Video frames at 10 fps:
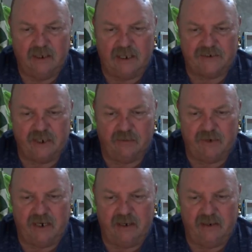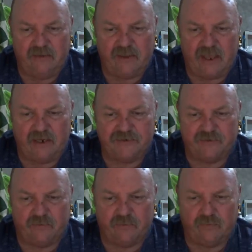and tell me that is
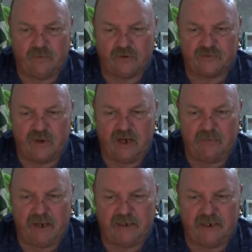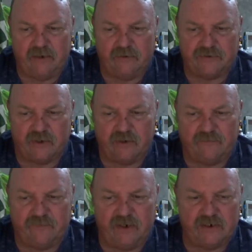the worst way to make deals on your
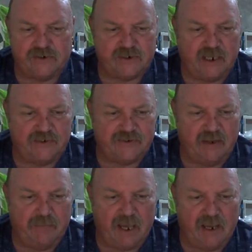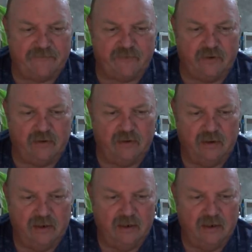fish, as they buy for